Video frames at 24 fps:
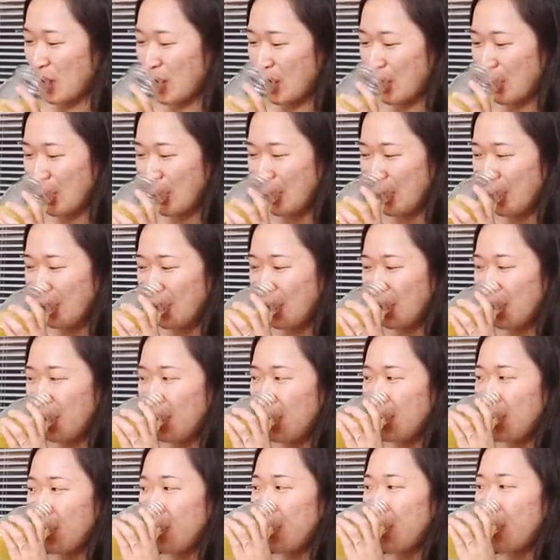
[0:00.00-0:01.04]

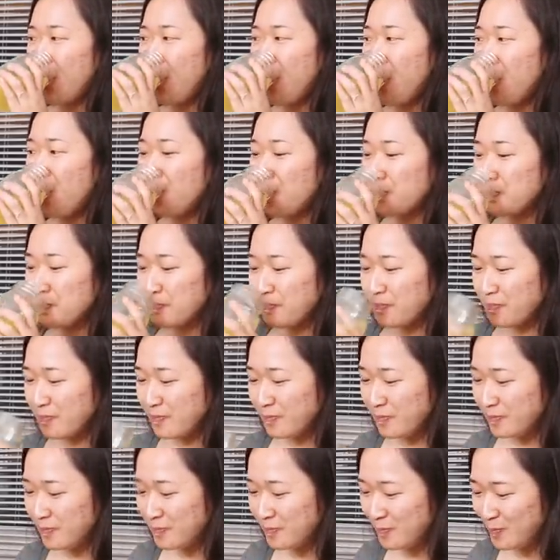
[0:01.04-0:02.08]

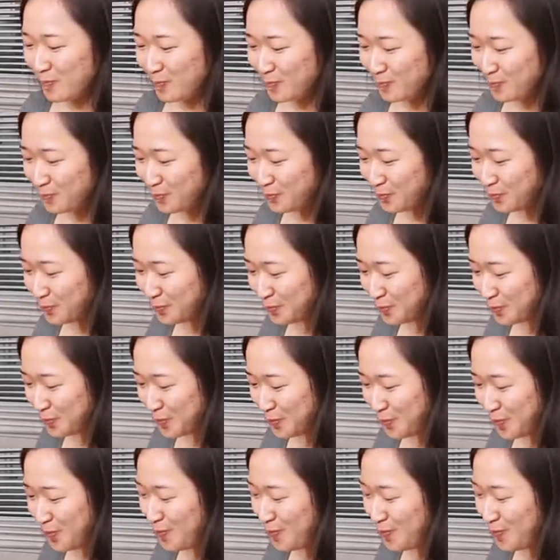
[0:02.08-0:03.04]
The person shown says nothing.